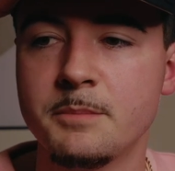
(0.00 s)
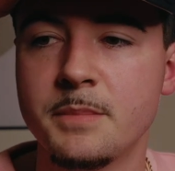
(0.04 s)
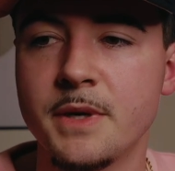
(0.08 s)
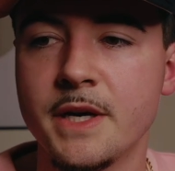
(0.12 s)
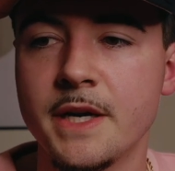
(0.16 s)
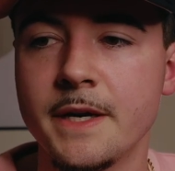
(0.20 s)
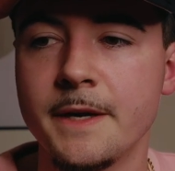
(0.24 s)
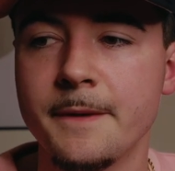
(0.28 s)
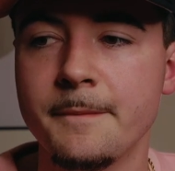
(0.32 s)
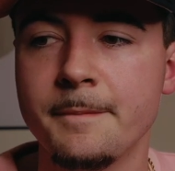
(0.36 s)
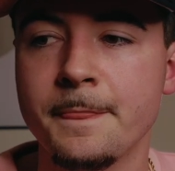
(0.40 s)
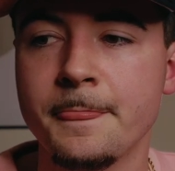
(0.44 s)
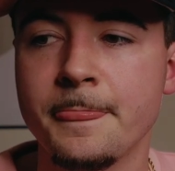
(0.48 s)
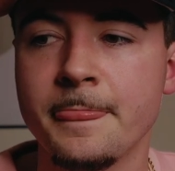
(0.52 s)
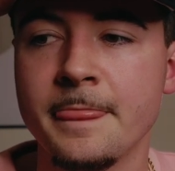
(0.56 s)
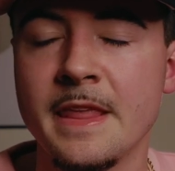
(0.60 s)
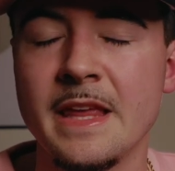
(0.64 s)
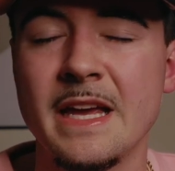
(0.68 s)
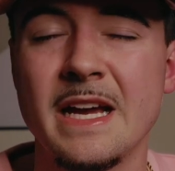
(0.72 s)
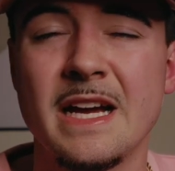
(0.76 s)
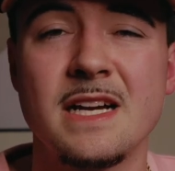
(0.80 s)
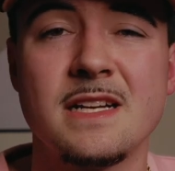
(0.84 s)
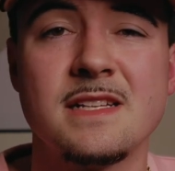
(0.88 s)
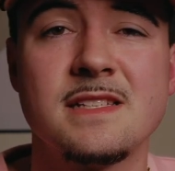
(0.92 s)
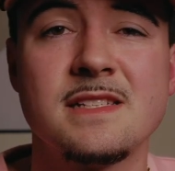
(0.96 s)
But
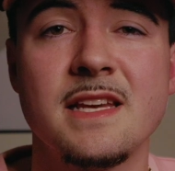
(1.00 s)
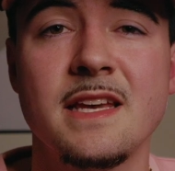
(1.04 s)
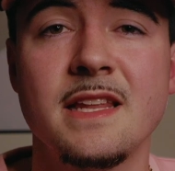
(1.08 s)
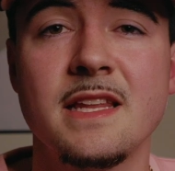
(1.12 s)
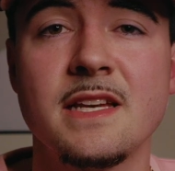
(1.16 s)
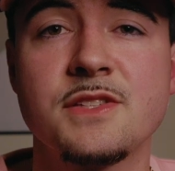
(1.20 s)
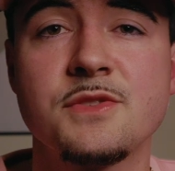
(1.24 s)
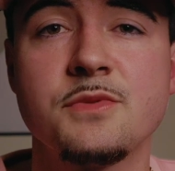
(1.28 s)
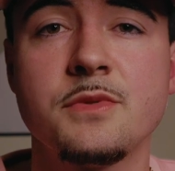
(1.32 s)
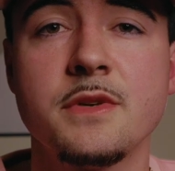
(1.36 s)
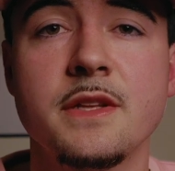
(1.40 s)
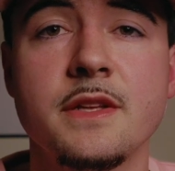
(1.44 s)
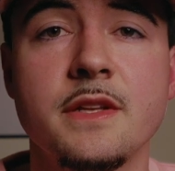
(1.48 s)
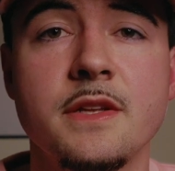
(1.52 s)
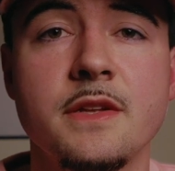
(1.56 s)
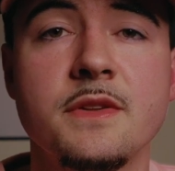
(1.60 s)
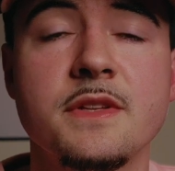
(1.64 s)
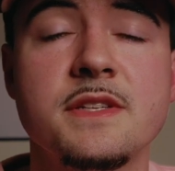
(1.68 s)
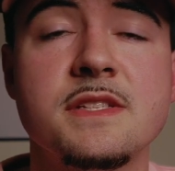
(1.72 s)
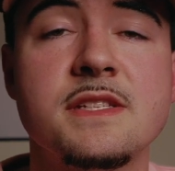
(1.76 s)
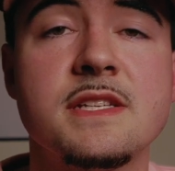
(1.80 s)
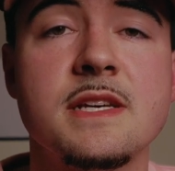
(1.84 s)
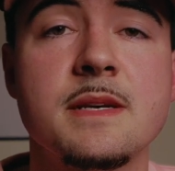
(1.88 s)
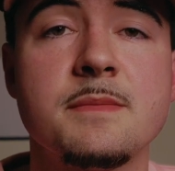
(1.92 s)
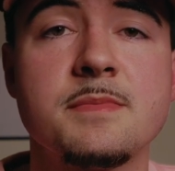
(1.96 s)
I'd say that's really the
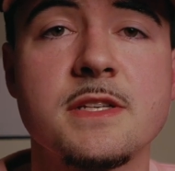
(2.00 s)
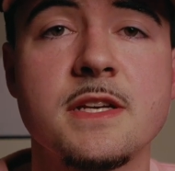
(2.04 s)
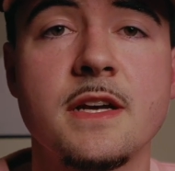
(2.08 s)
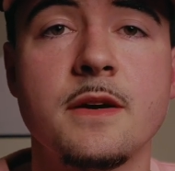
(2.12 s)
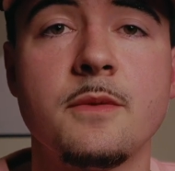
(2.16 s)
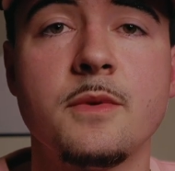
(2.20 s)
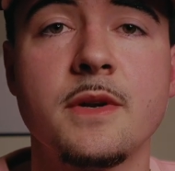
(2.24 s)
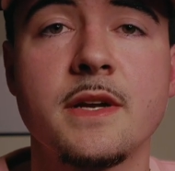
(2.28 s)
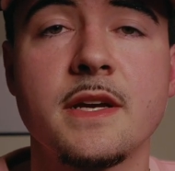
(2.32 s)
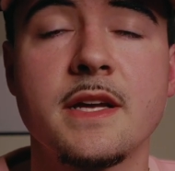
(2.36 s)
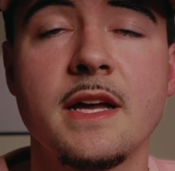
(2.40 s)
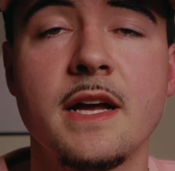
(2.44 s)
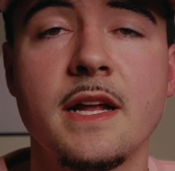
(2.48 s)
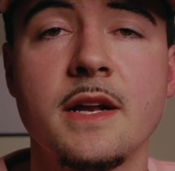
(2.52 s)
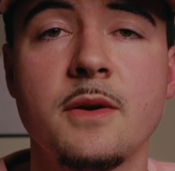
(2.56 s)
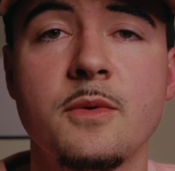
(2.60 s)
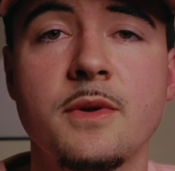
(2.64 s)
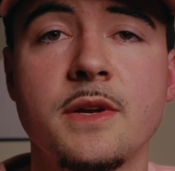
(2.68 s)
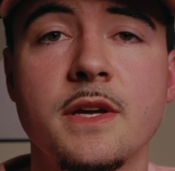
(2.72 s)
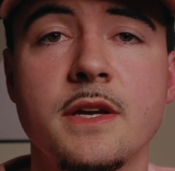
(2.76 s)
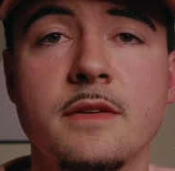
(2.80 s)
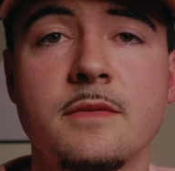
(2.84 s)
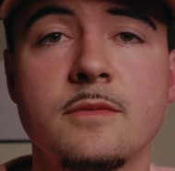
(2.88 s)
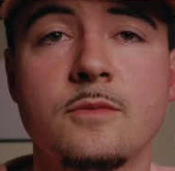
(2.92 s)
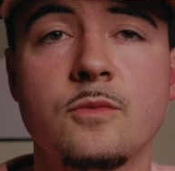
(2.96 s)
only tips I
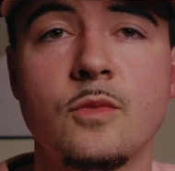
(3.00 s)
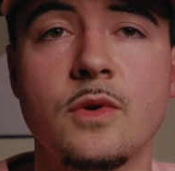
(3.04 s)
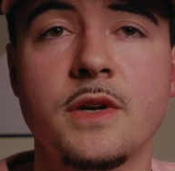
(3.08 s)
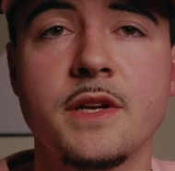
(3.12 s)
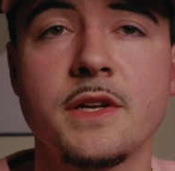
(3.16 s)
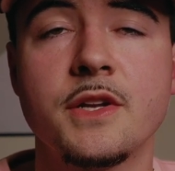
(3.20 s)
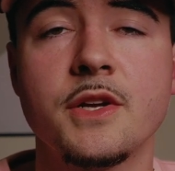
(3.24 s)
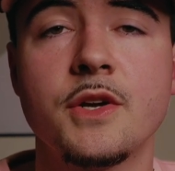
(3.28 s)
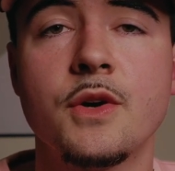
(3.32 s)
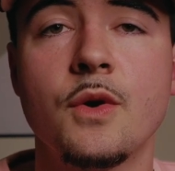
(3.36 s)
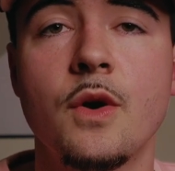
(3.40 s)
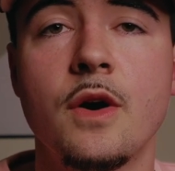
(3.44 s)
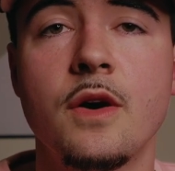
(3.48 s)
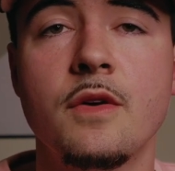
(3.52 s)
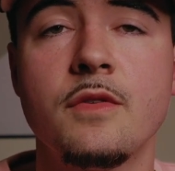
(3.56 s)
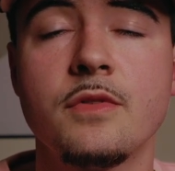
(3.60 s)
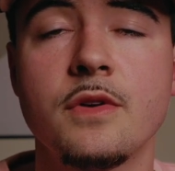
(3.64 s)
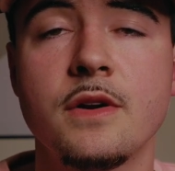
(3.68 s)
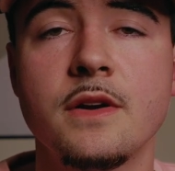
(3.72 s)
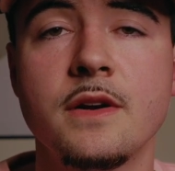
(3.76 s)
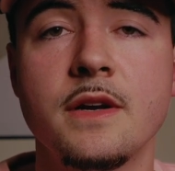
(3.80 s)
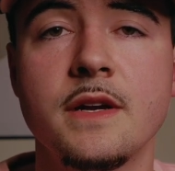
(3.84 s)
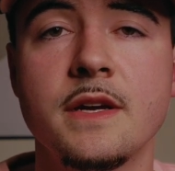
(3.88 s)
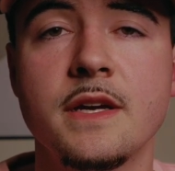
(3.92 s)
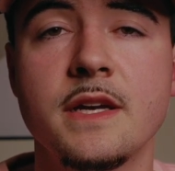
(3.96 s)
wanted to go
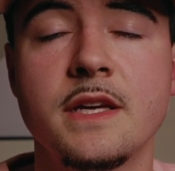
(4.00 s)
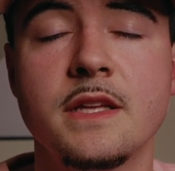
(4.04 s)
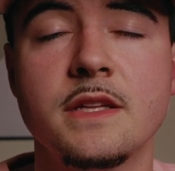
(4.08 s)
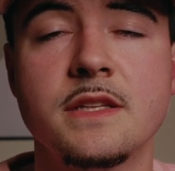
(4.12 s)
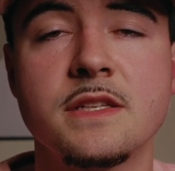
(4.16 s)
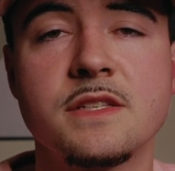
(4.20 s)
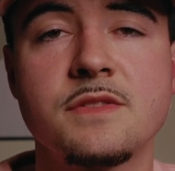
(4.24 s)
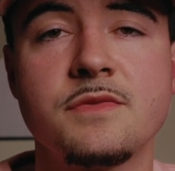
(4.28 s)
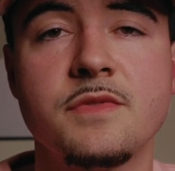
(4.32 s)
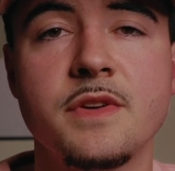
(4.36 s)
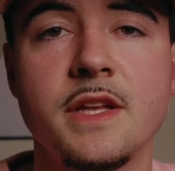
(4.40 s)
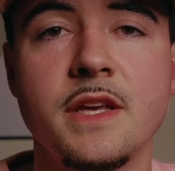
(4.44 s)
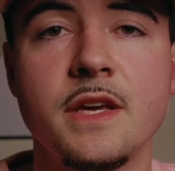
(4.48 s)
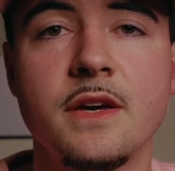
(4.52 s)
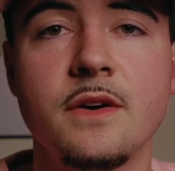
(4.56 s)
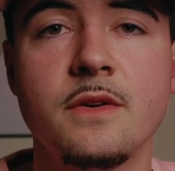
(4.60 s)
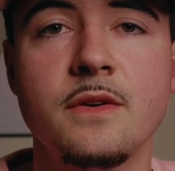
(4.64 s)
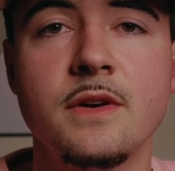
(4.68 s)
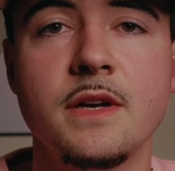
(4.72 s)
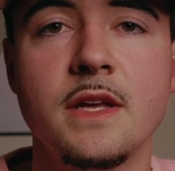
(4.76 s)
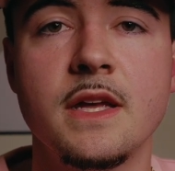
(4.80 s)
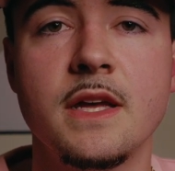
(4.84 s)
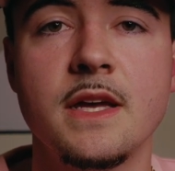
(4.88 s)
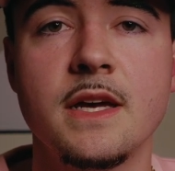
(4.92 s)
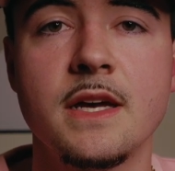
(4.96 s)
over in this
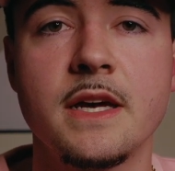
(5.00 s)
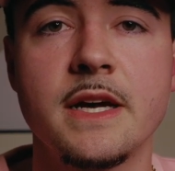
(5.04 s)
video.